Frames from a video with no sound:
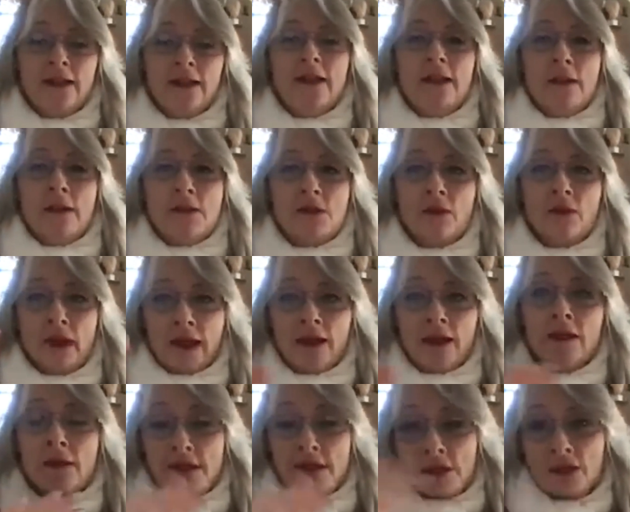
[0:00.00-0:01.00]
It's all right,
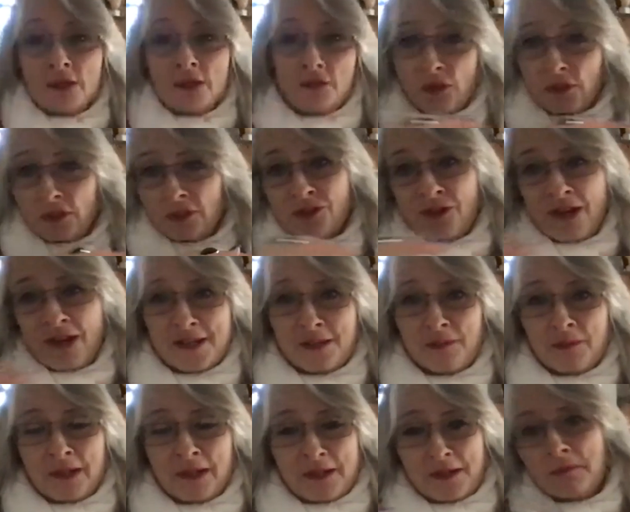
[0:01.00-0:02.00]
it's good if you can create
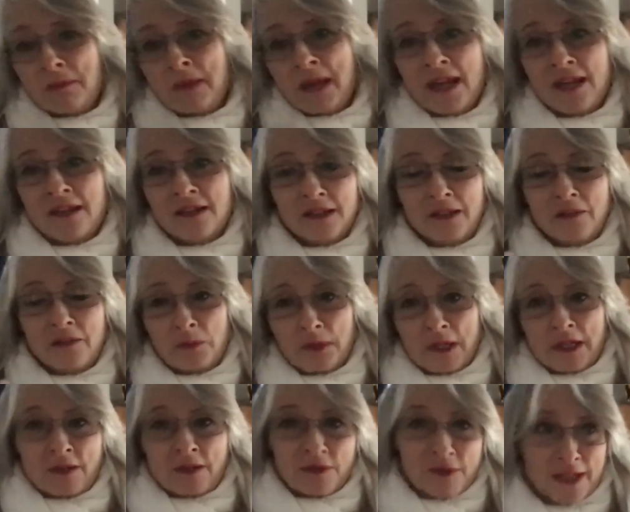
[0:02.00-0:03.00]
something that's a mean and
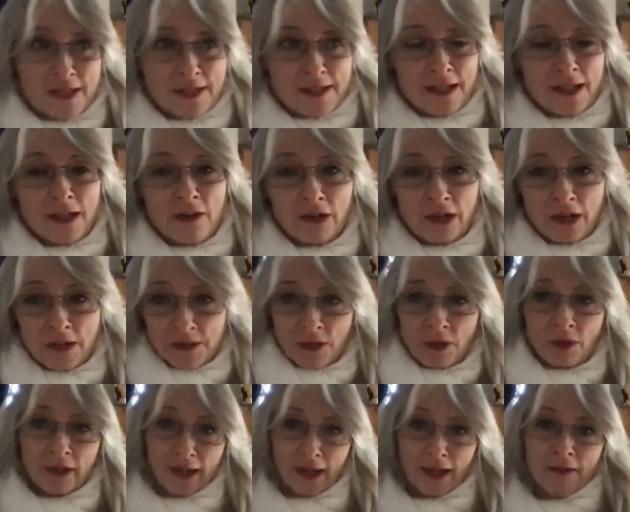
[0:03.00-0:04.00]
everybody sits in there and goes,
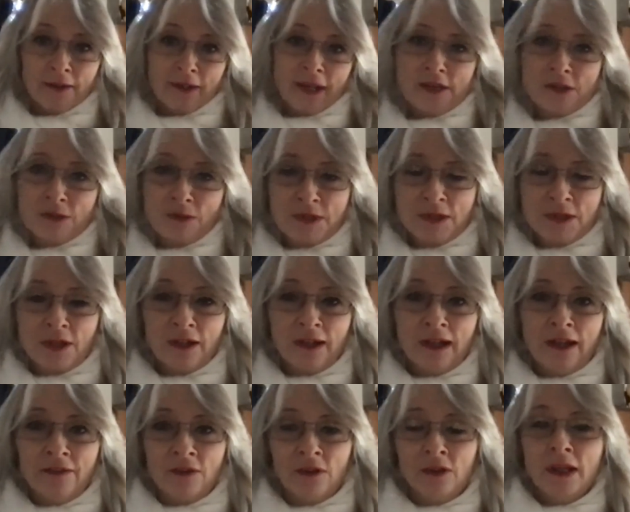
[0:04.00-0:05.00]
oh, okay, I'll get to a certain
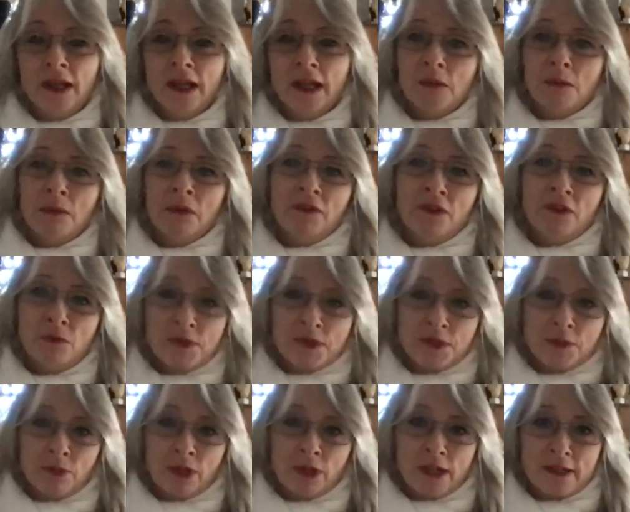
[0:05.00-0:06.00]
level. But if you want
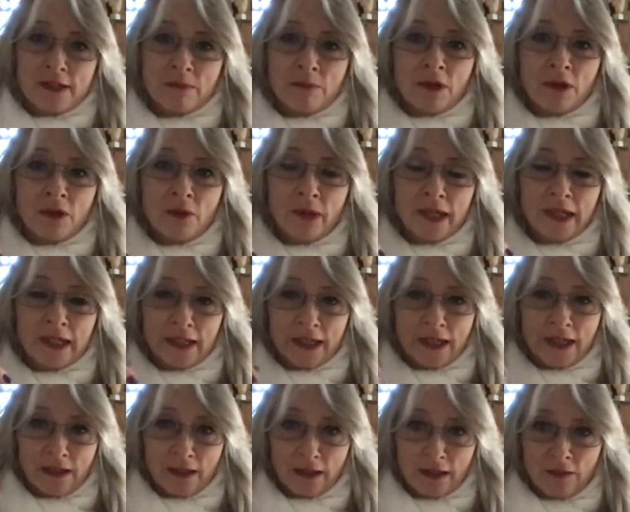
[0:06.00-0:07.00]
to bring someone
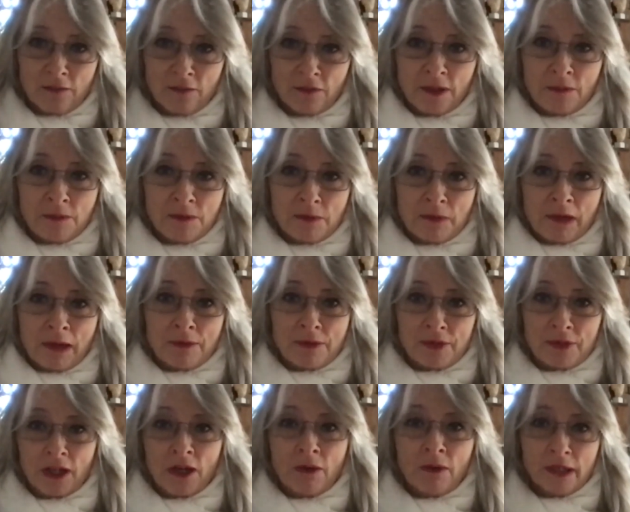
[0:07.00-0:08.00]
quickly, for them to be able
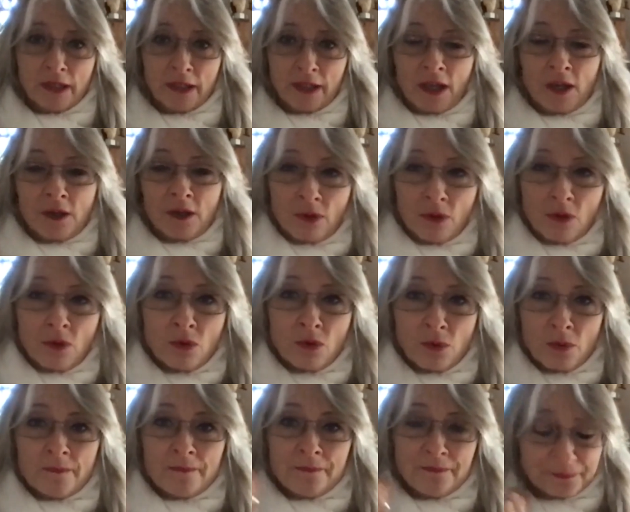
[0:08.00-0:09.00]
to go in and go,
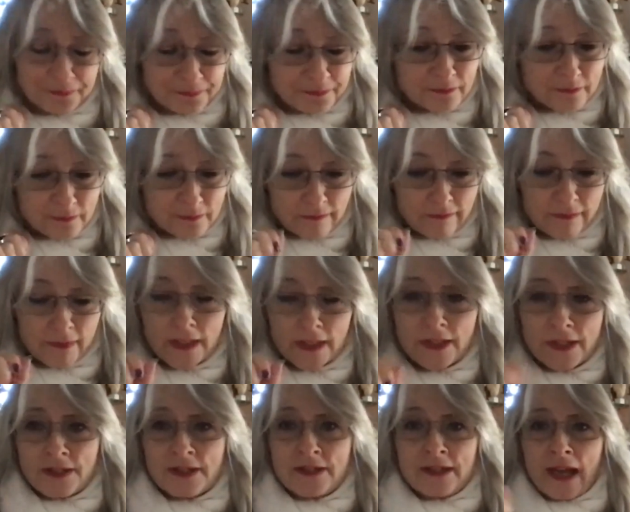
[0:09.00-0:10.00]
oh,
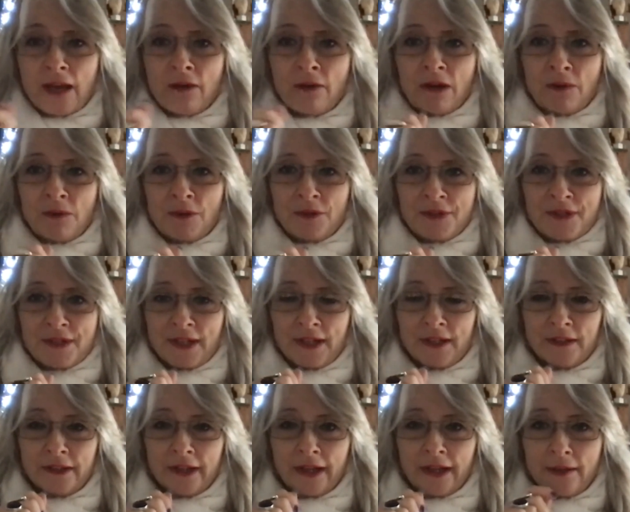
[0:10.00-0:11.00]
this is how I want
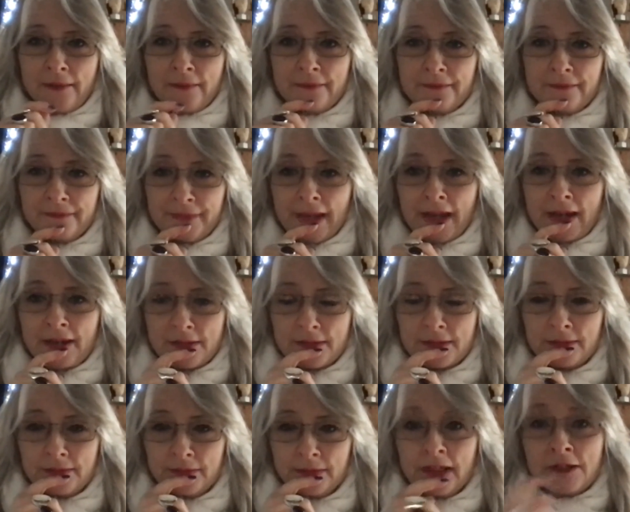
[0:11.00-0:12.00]
it, that,
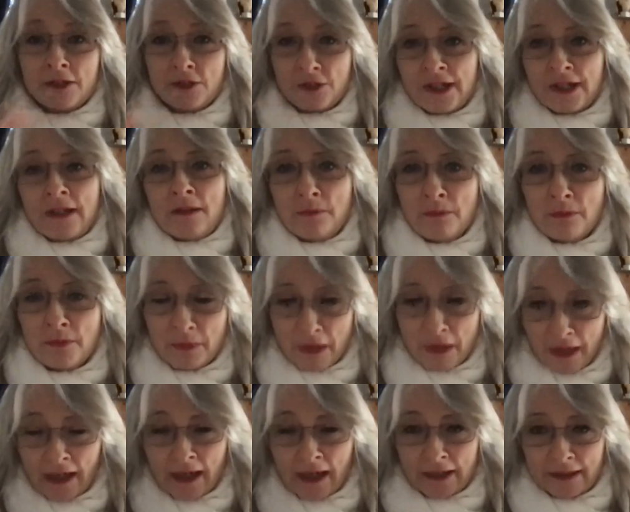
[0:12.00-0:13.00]
like you say,
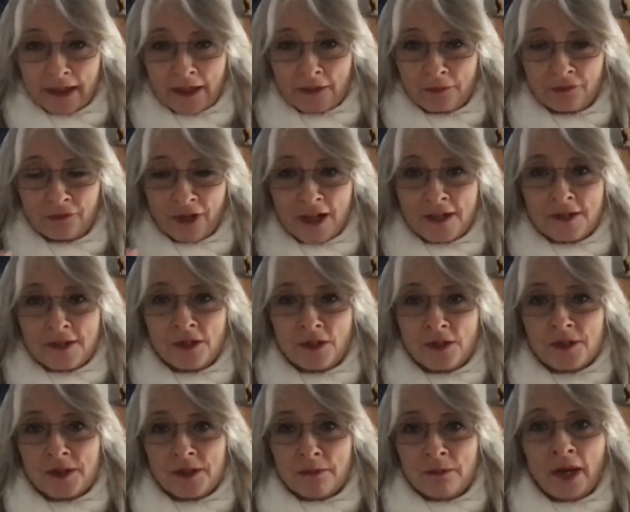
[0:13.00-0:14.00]
I like that phrase you
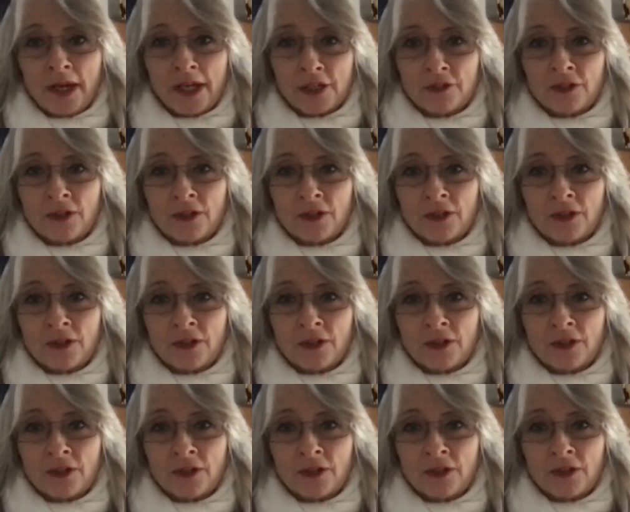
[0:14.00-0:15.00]
use, the micro
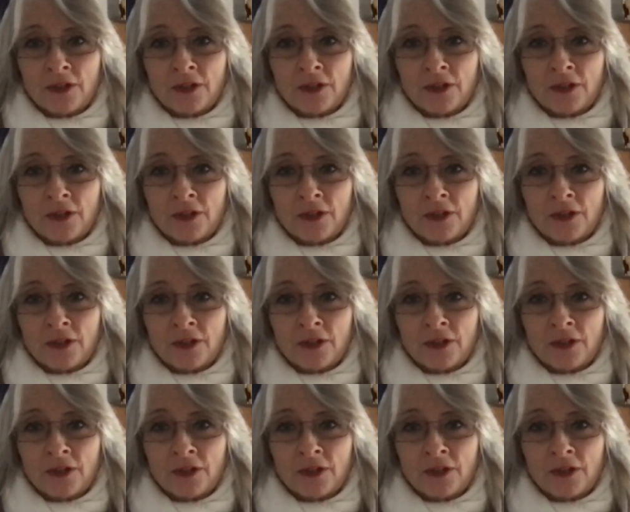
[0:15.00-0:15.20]
control.